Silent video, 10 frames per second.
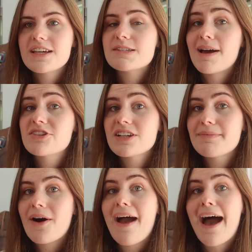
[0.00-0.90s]
especially
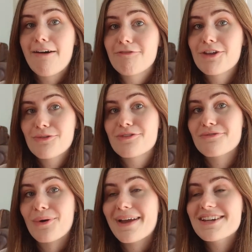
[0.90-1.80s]
about halfway through the
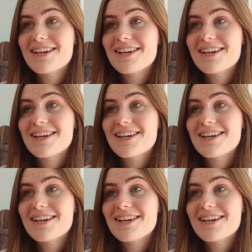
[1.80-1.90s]
voyage.